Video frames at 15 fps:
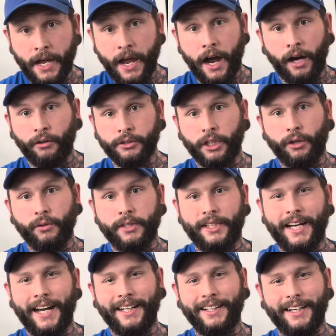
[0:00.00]
I was always
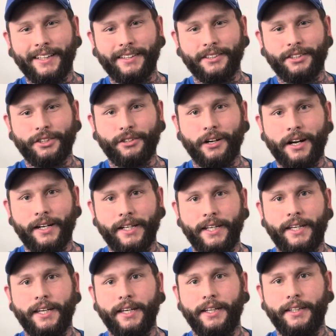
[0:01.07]
kind of like the scrawny
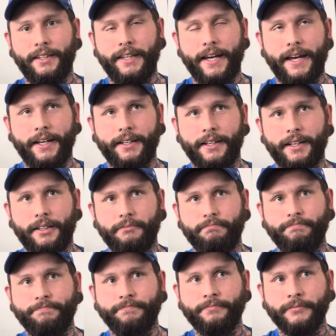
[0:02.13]
kid that,
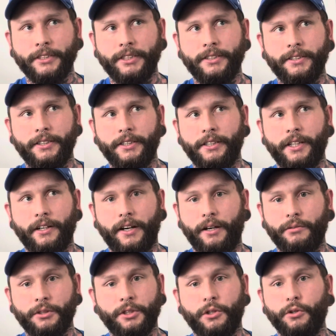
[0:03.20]
I
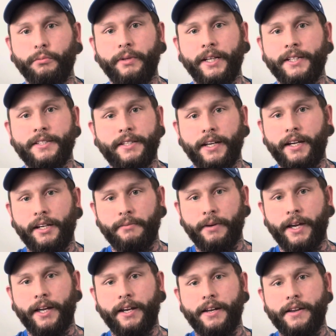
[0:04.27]
was cool being skinny,
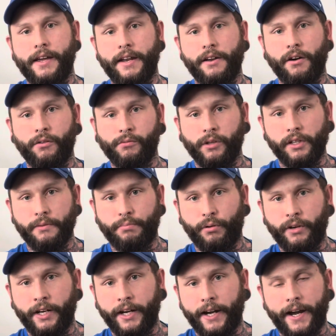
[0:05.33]
man, and no one really
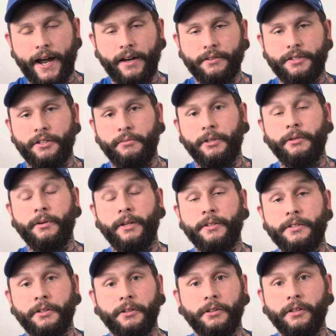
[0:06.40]
pointed it out to me
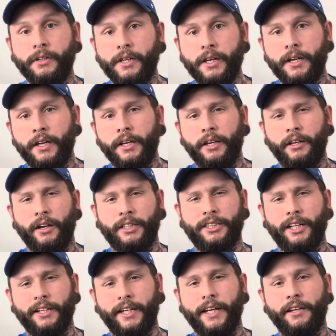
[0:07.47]
until, I
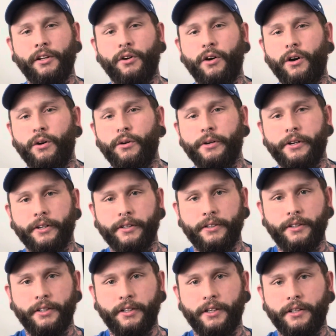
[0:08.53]
started getting a little older,
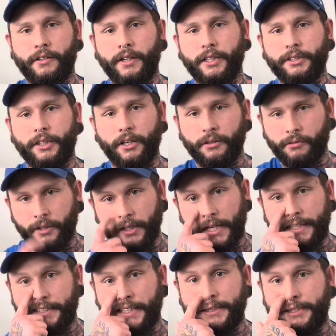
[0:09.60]
and I started
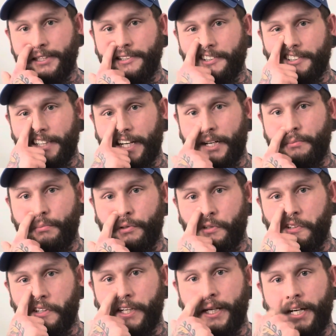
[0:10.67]
realizing I still looked like a
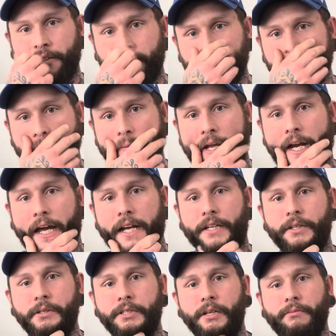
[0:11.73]
boy, and I was like, man, I got to
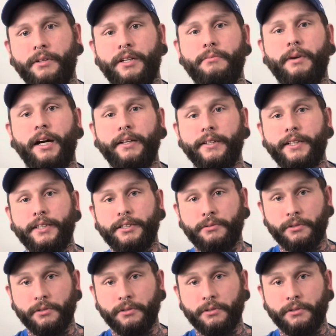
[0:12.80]
do something about this.